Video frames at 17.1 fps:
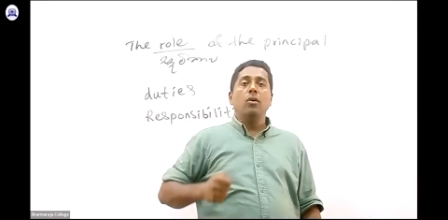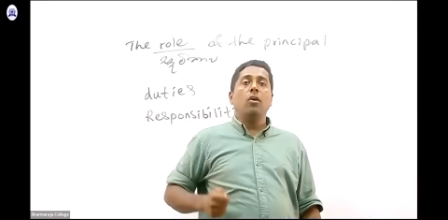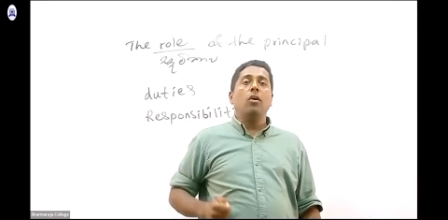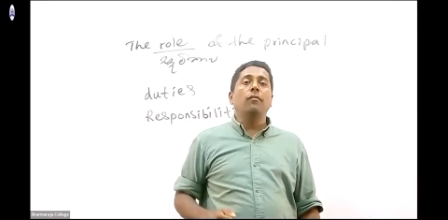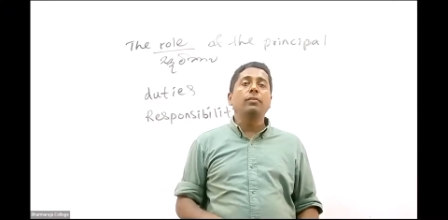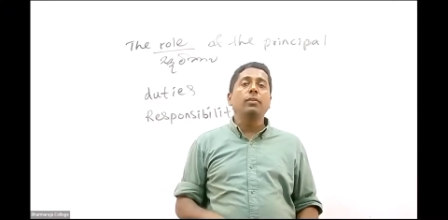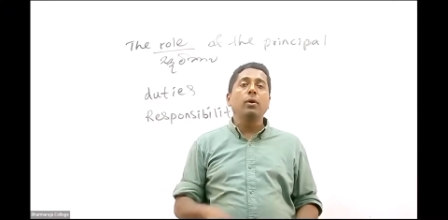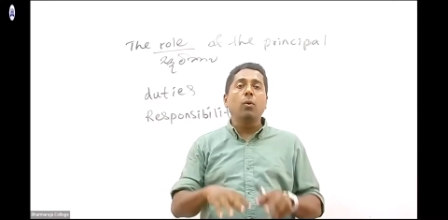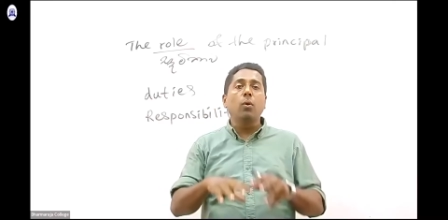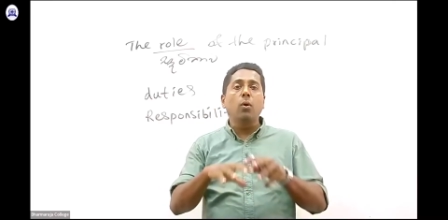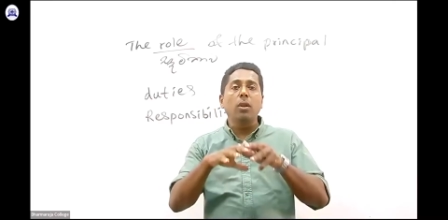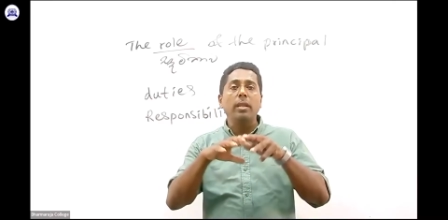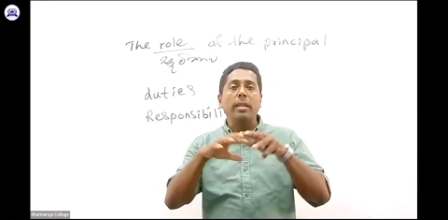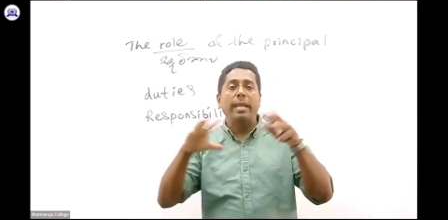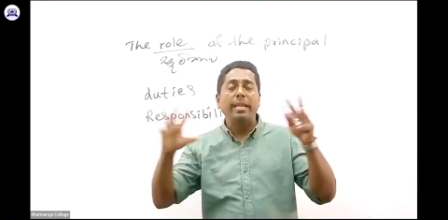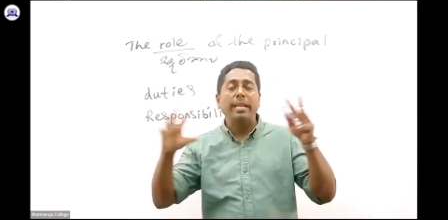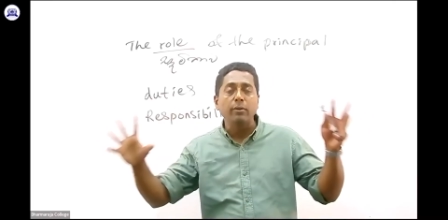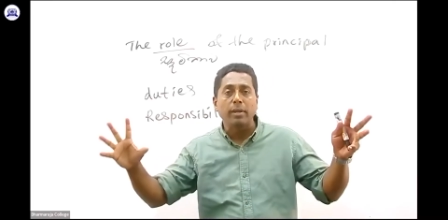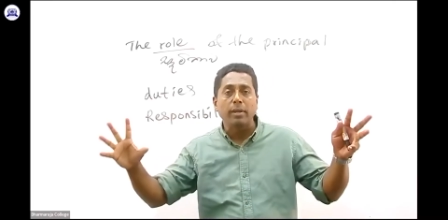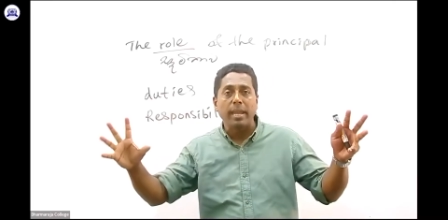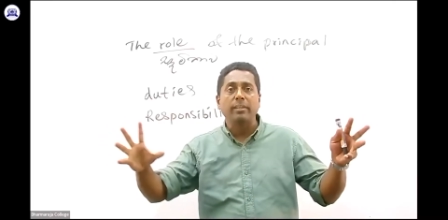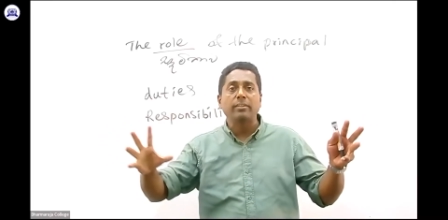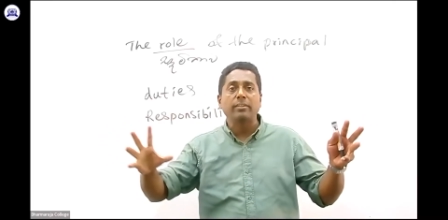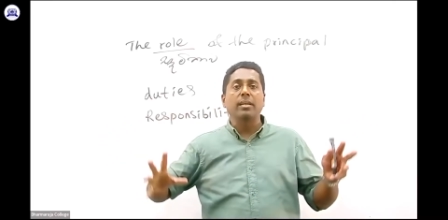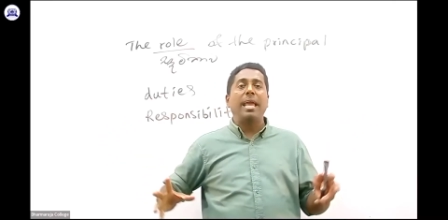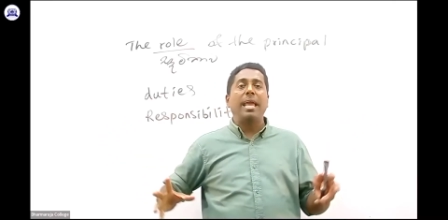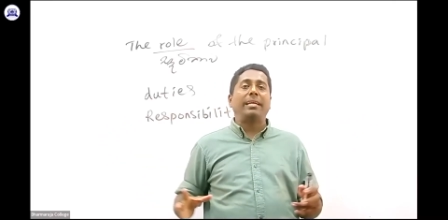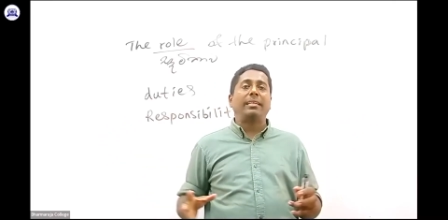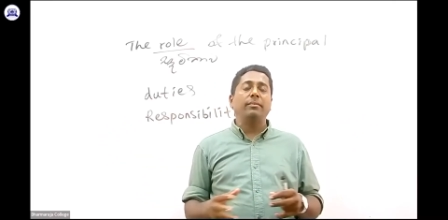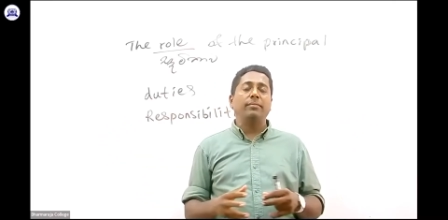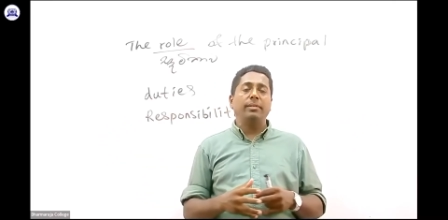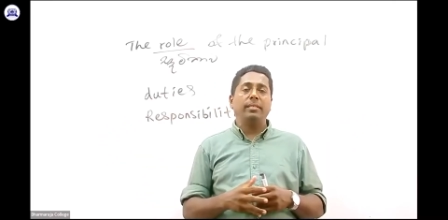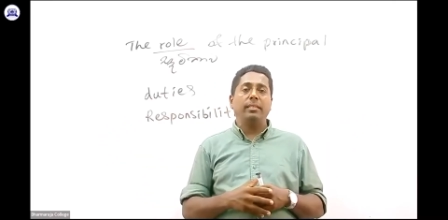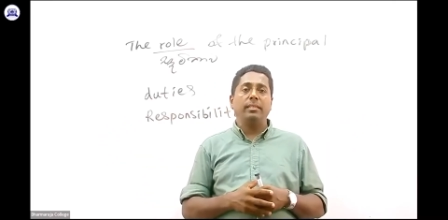of the whole educational
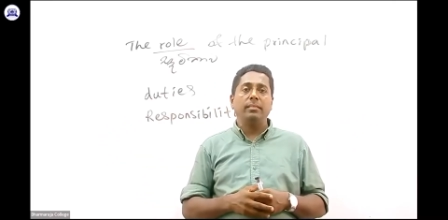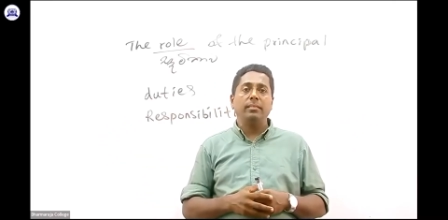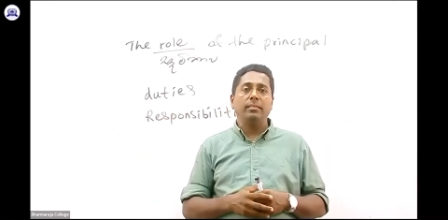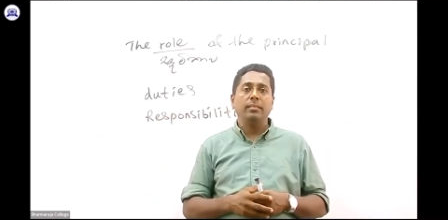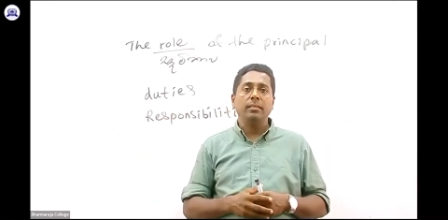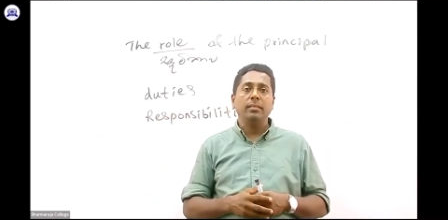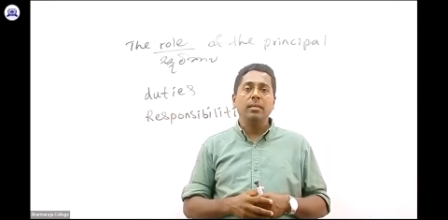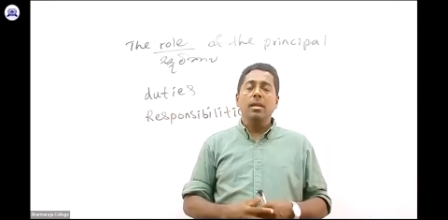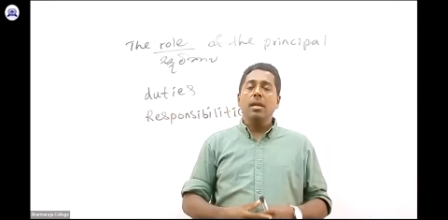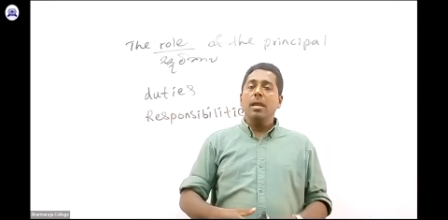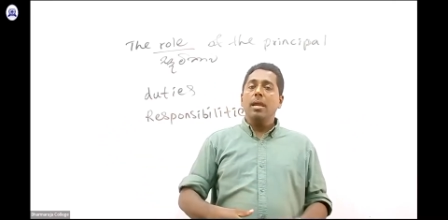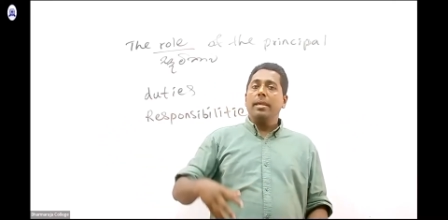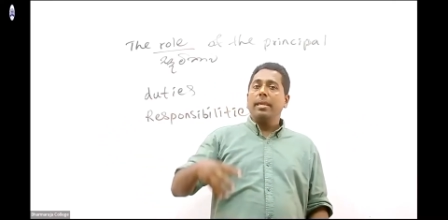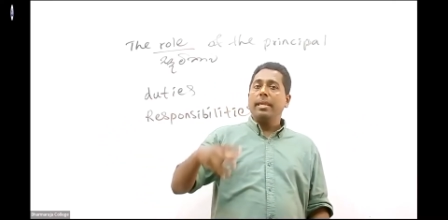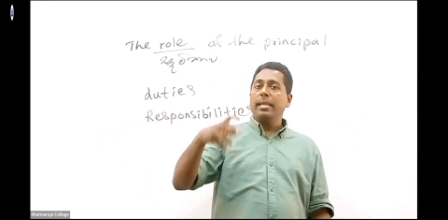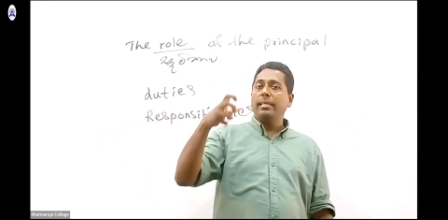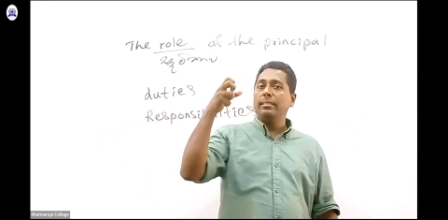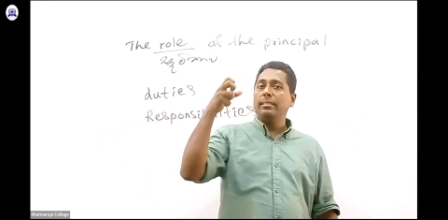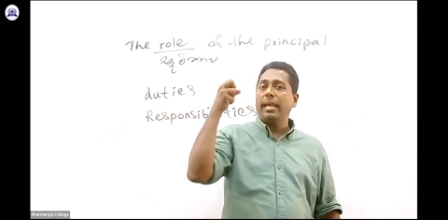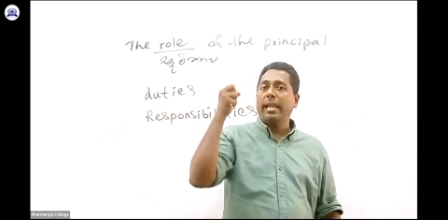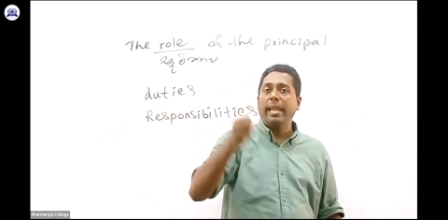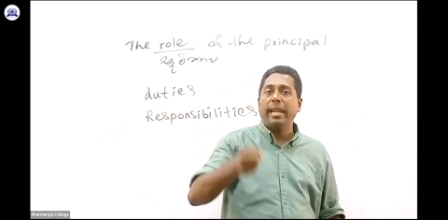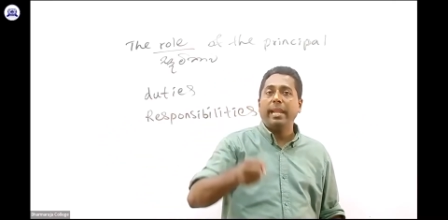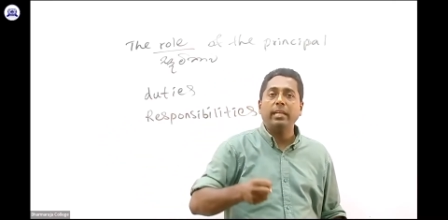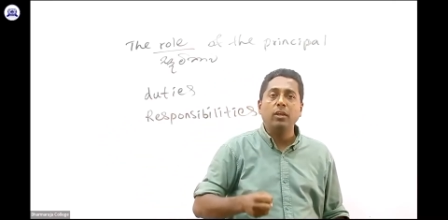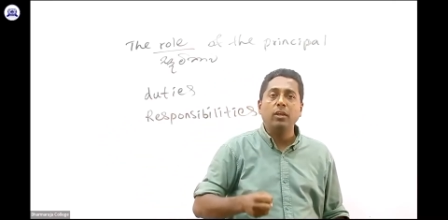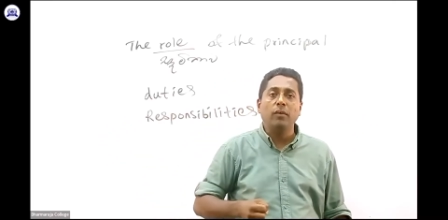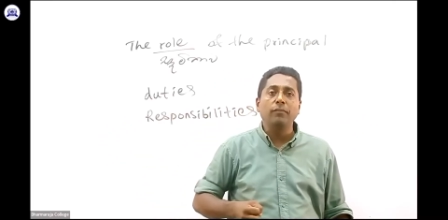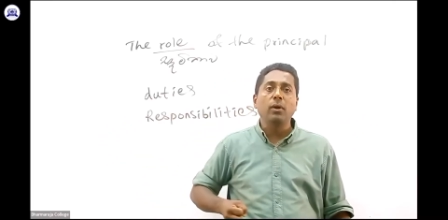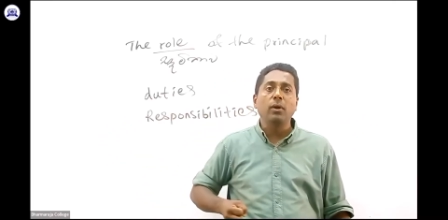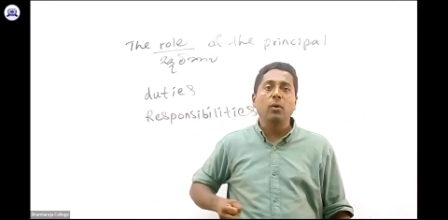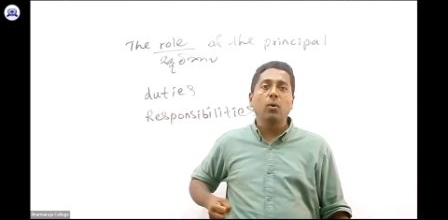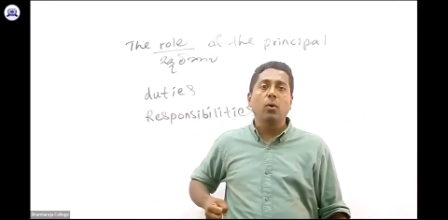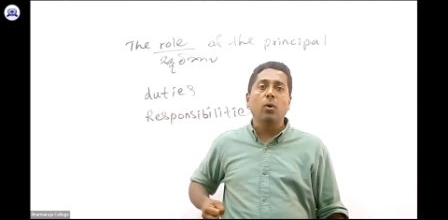activity. He is the head of
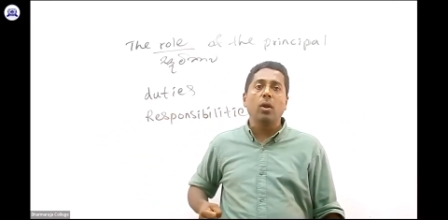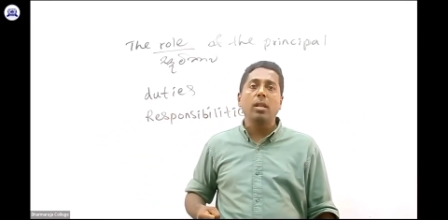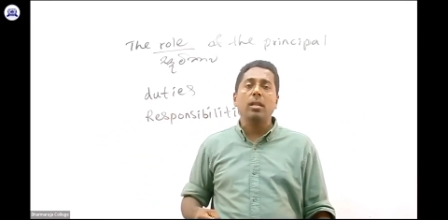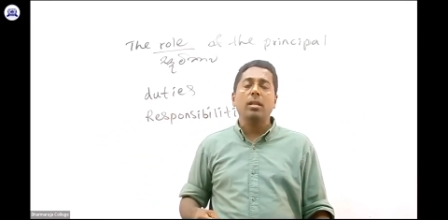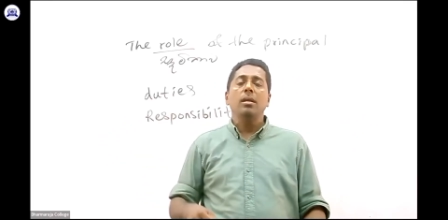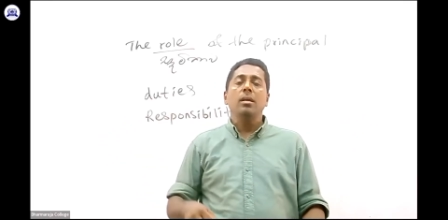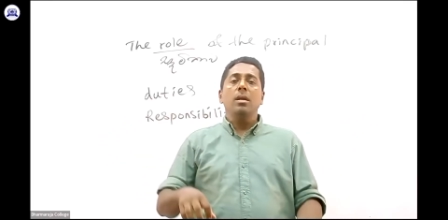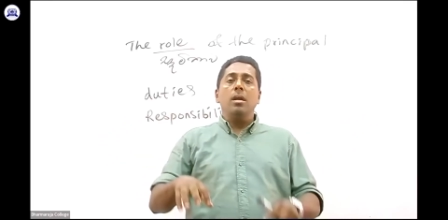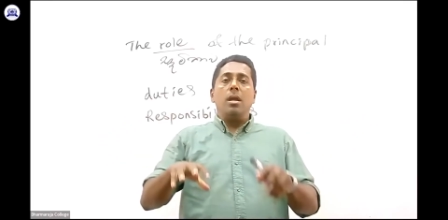the whole